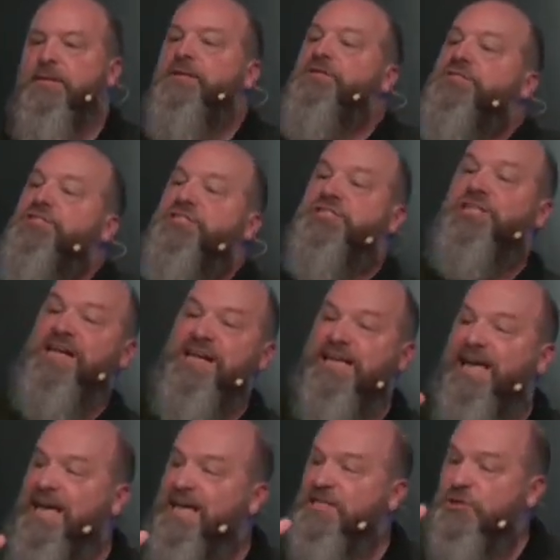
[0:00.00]
seek
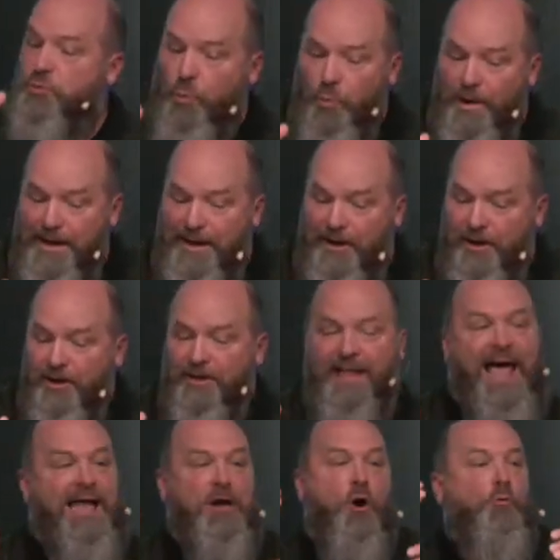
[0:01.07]
his will
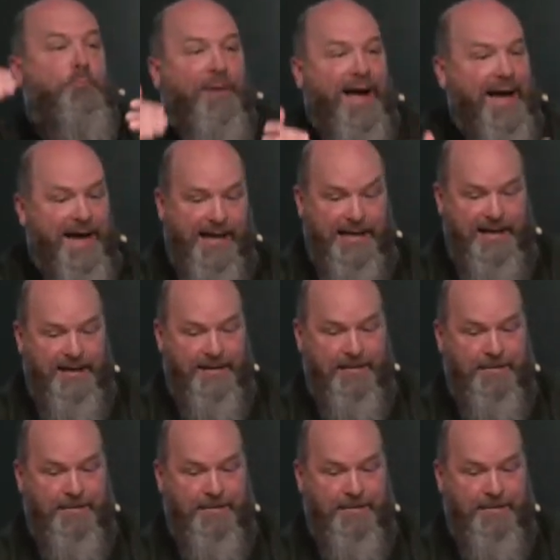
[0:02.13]
and obey,